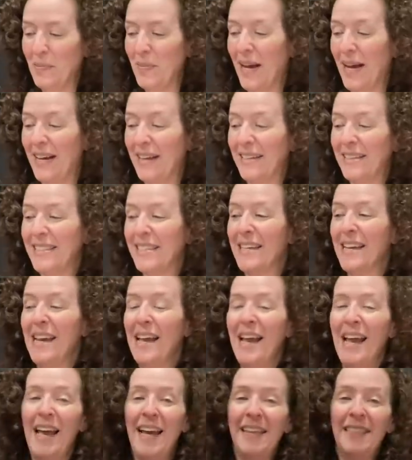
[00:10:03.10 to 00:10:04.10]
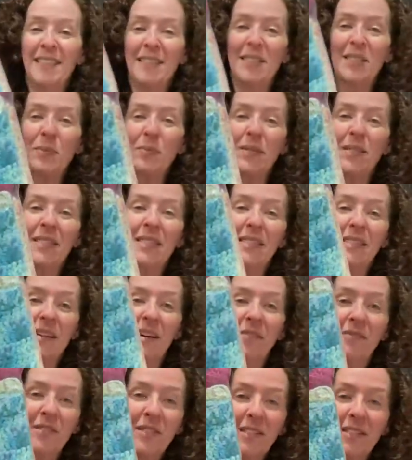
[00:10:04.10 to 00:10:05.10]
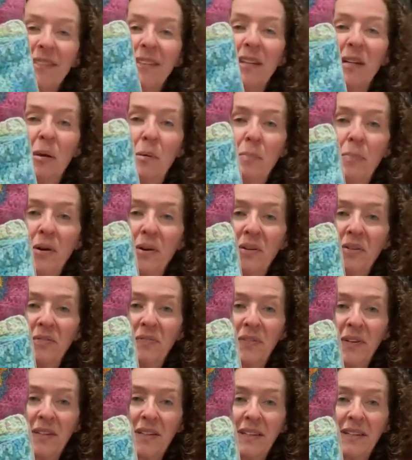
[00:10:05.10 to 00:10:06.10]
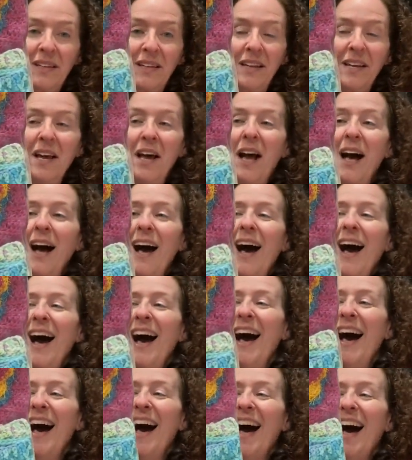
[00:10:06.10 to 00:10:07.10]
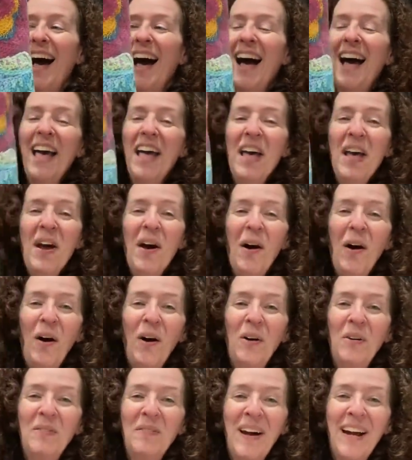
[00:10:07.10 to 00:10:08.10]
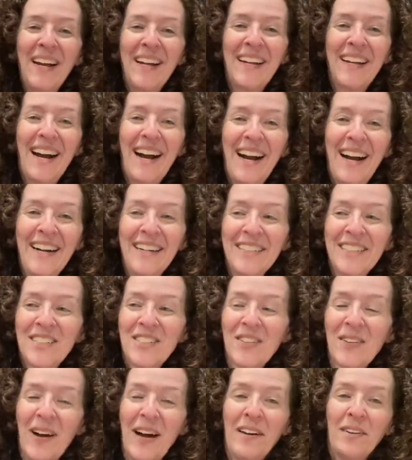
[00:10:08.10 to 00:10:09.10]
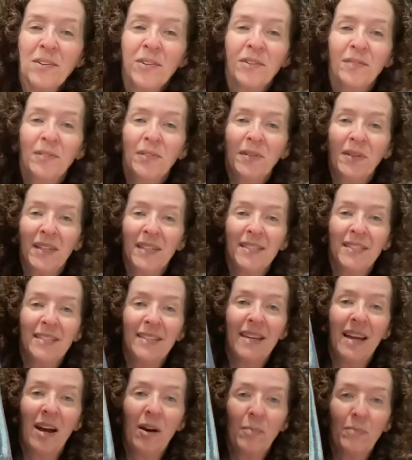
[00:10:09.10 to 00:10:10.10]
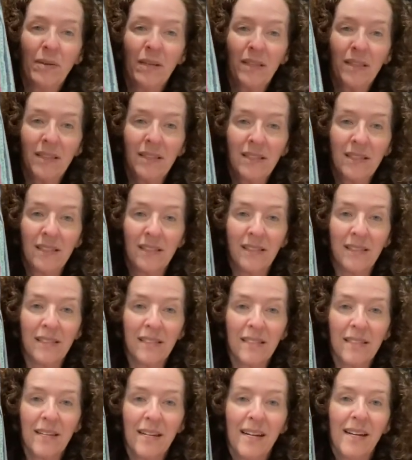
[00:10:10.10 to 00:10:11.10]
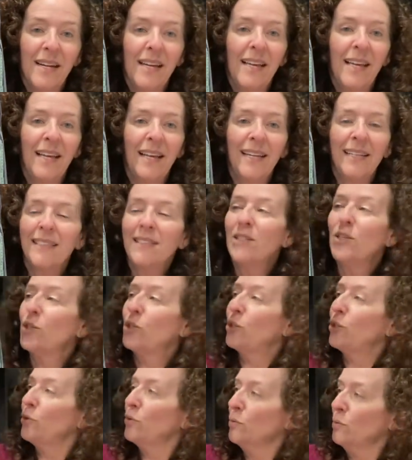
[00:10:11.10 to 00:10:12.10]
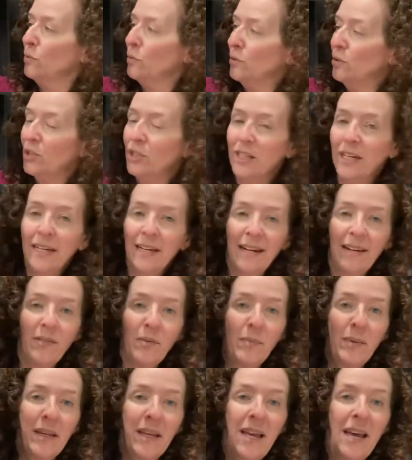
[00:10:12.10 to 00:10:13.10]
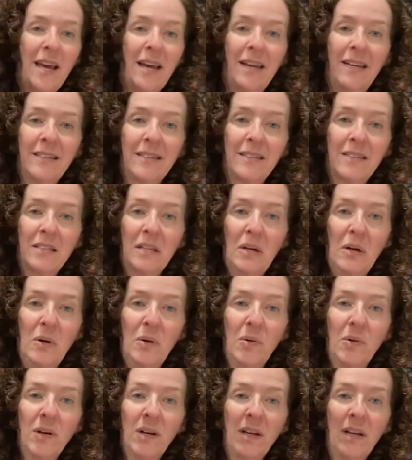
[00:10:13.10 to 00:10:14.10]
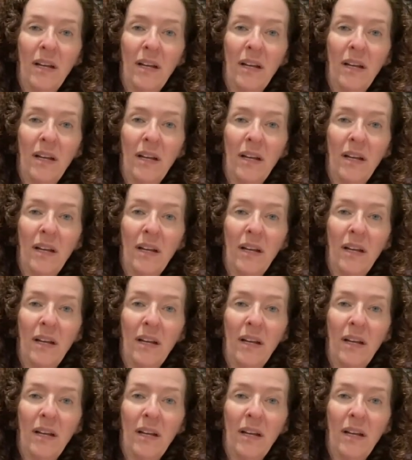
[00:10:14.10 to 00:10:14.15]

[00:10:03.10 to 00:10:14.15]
box, and this was stuffed in there perfectly. Oh my gosh. So I don't know if you can see how big this is. It's huge, and I have a big head, so